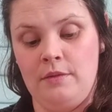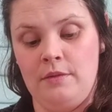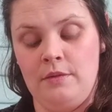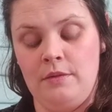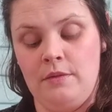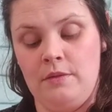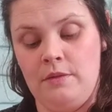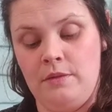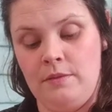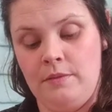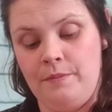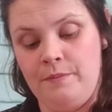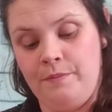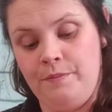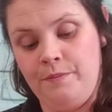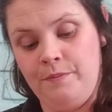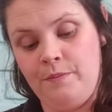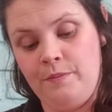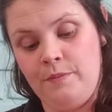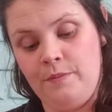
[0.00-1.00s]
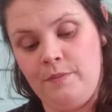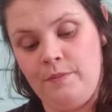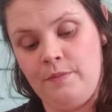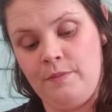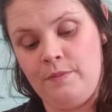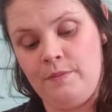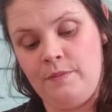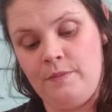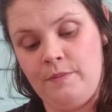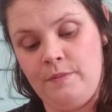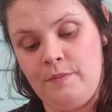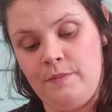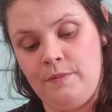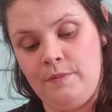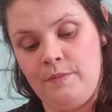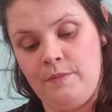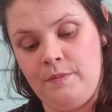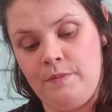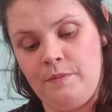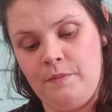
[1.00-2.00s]

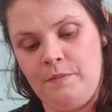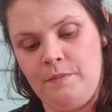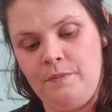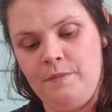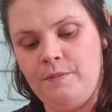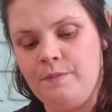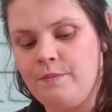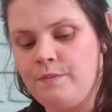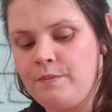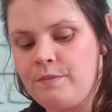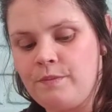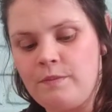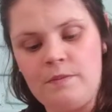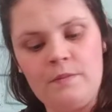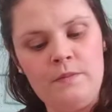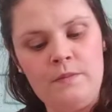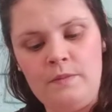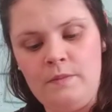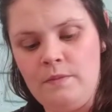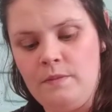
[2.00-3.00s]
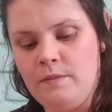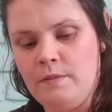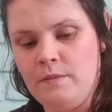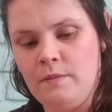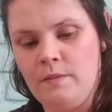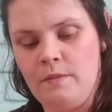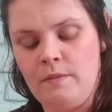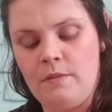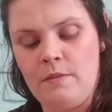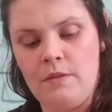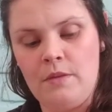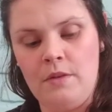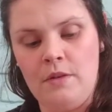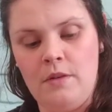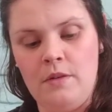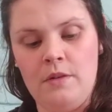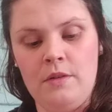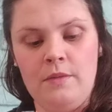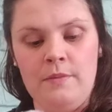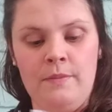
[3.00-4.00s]

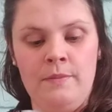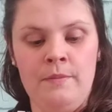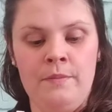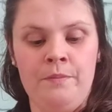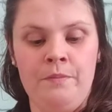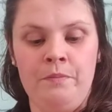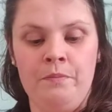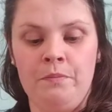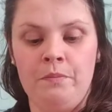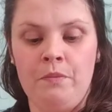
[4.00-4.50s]
(silence)